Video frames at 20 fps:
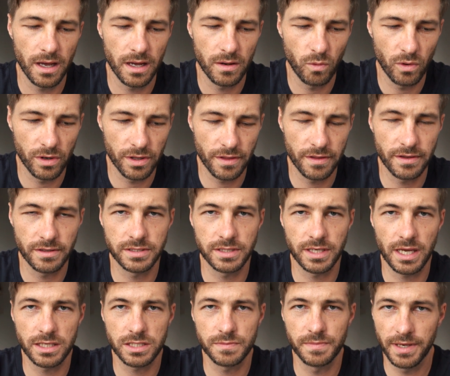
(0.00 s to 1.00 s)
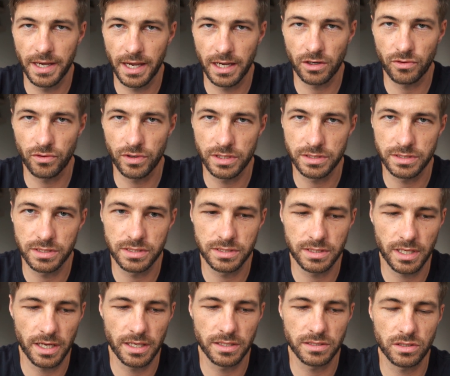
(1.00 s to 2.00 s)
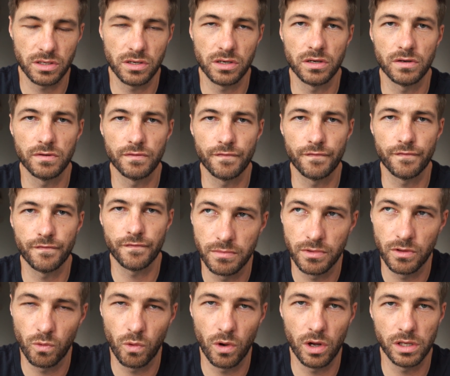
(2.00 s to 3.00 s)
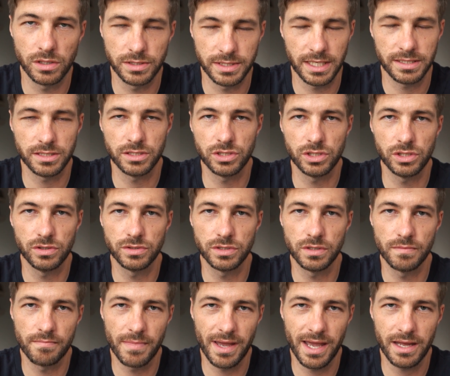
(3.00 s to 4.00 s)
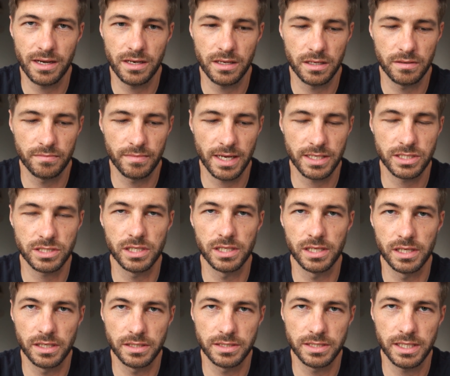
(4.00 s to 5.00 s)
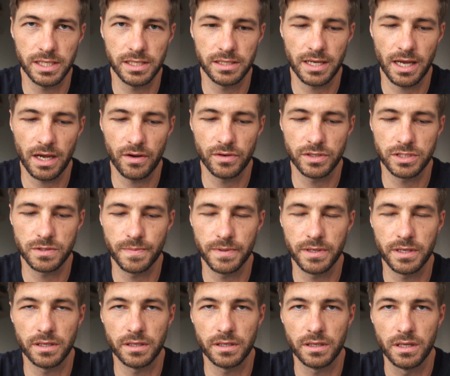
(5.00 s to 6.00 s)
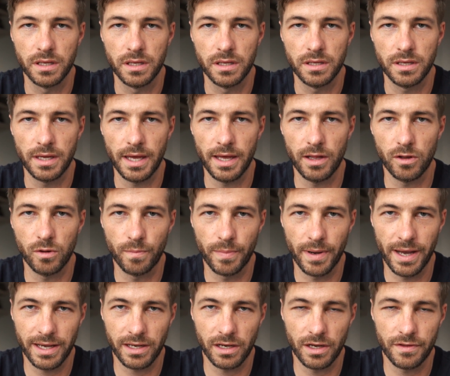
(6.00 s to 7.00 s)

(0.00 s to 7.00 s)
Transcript: one of the things that gets me angry is the state of the world's attitude to men and masculinity and how it's being held back,